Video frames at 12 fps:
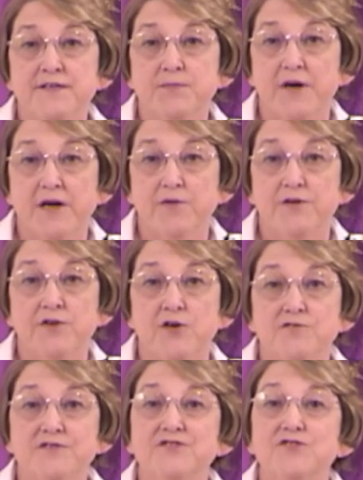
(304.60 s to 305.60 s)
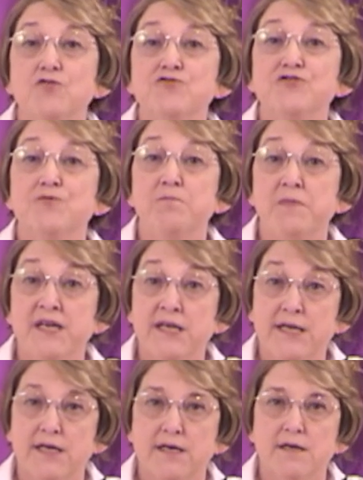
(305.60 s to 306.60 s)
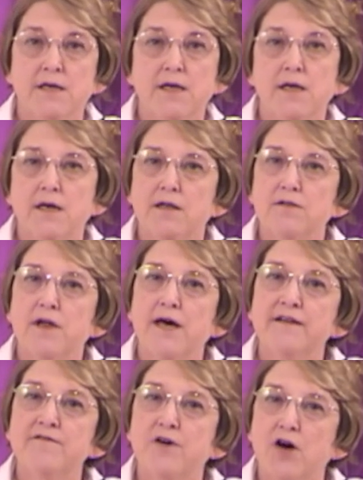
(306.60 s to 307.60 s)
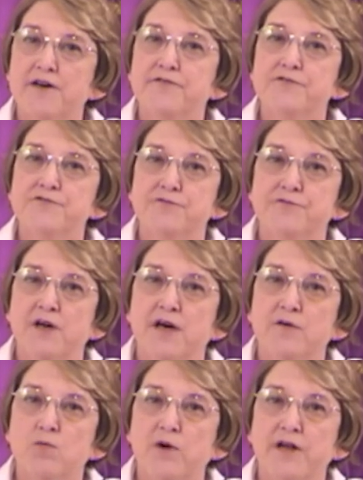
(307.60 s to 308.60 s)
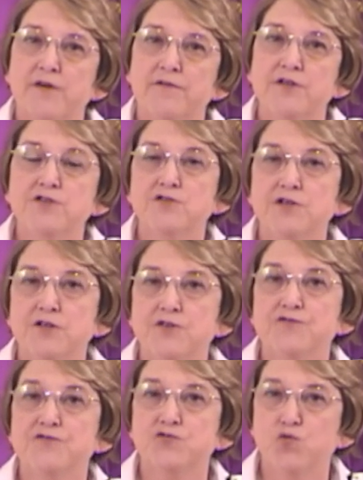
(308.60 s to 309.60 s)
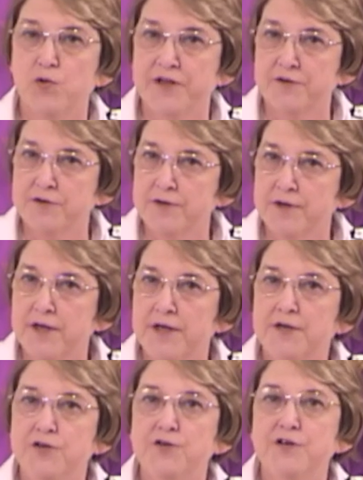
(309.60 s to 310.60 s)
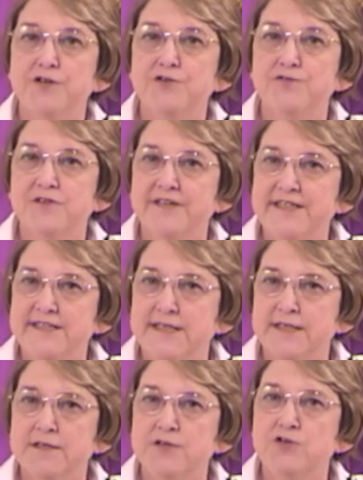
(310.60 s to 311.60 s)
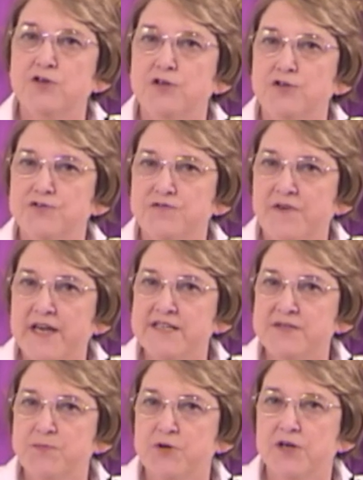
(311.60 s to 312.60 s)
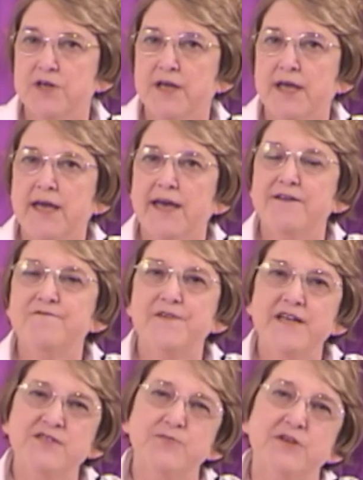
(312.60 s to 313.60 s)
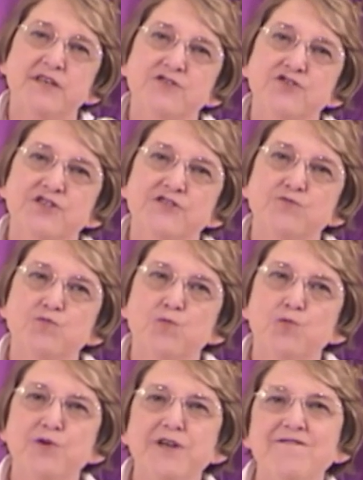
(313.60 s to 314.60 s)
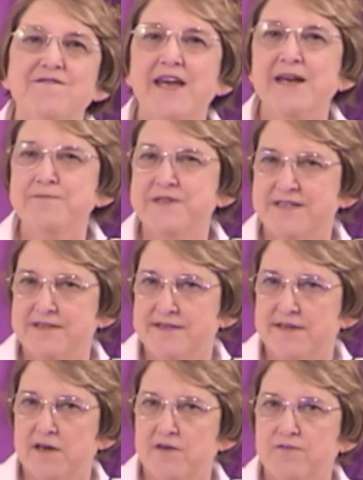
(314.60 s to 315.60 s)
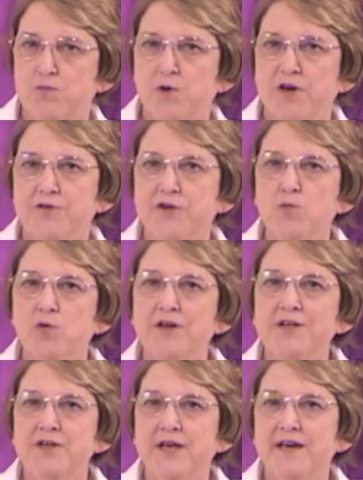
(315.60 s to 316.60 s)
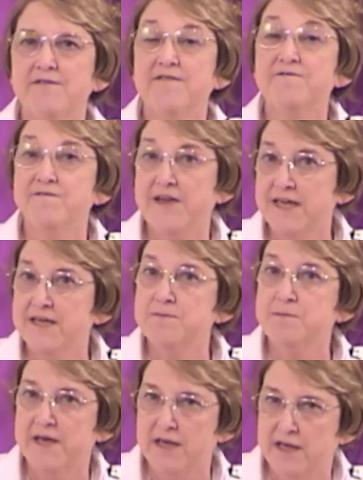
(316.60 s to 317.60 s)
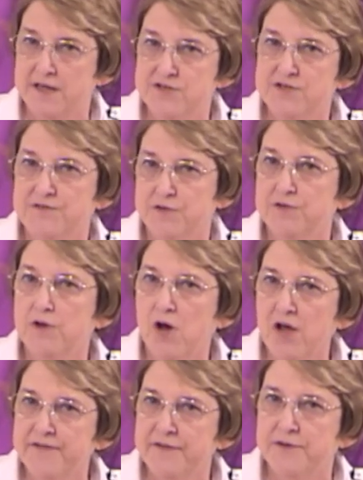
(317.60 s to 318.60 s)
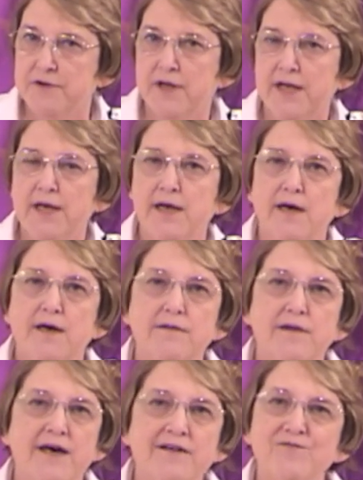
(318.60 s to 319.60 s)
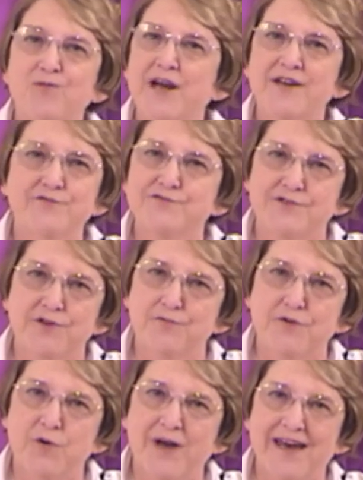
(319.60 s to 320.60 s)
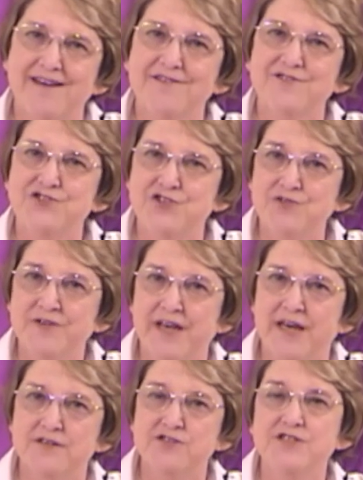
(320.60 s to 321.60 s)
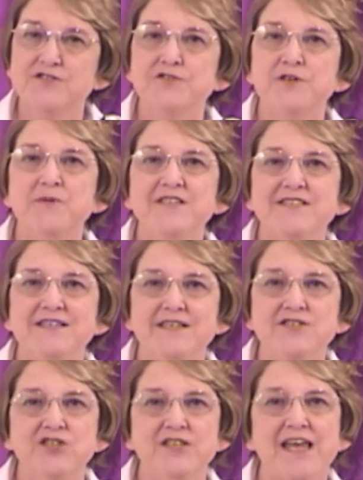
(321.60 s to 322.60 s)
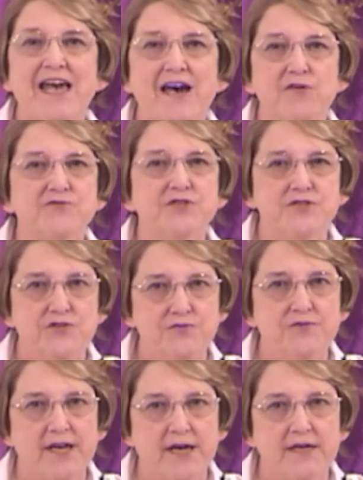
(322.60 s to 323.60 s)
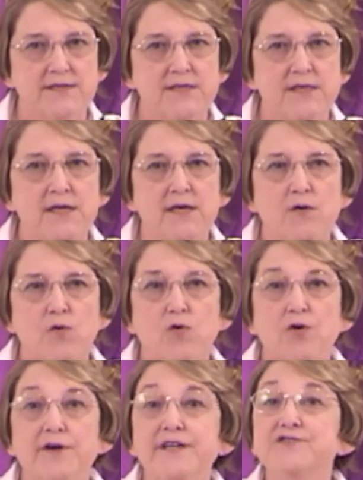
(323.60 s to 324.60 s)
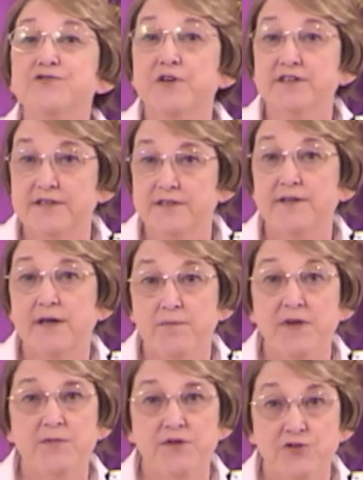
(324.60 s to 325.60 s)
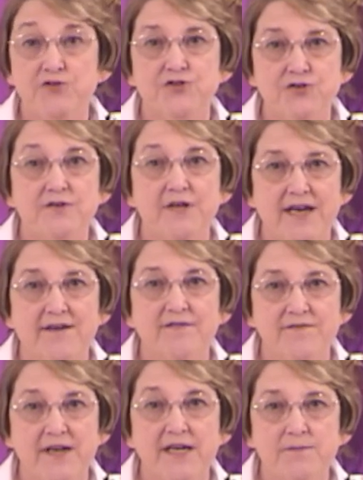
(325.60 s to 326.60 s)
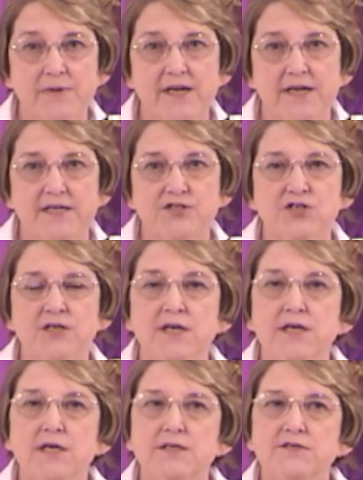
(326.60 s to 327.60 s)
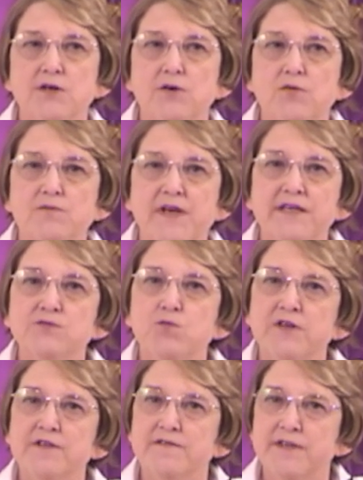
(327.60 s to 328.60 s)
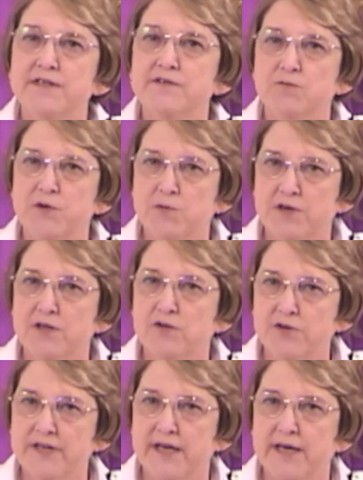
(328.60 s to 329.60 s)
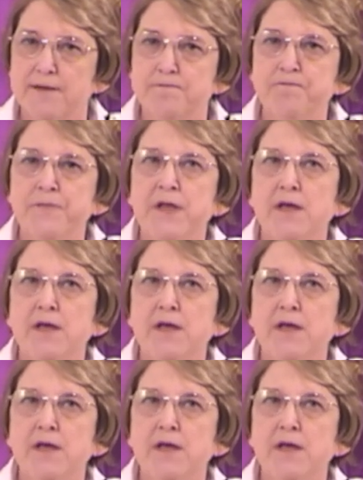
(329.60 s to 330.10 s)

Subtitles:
Spira knows social media. A lot of authors are not aware that you can use Twitter, you can use LinkedIn, you can use Facebook, And Facebook has just revamped itself where you want to have a fan page if you're an author. A lot of writers don't know how to do that. She's going to be teaching how to do that, or instructing that maybe you should have a fan page. So that's one of the things that we want to look at.